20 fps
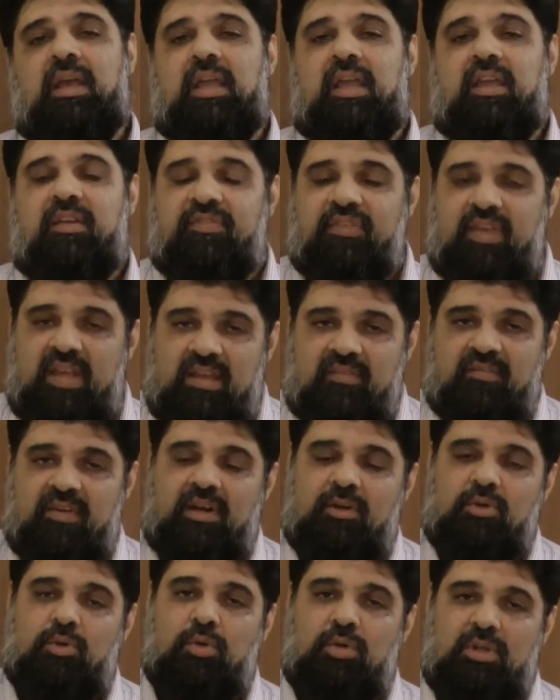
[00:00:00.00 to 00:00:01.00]
If he
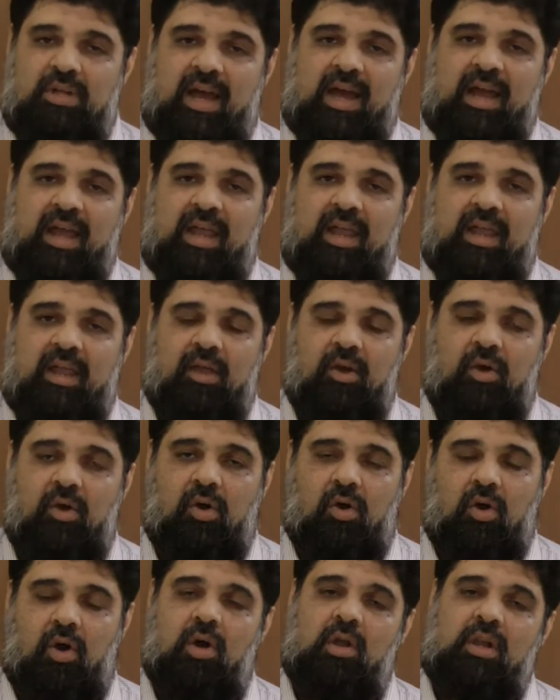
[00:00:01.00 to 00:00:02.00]
were to die
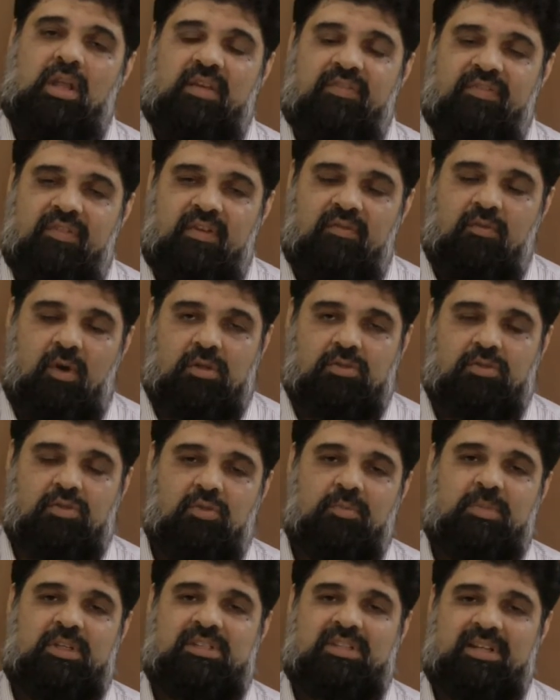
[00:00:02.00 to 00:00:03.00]
or if he was
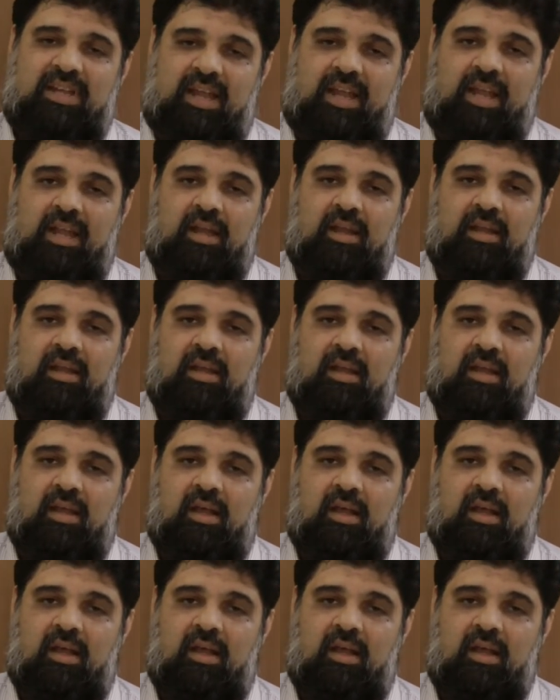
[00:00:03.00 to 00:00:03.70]
to be slain,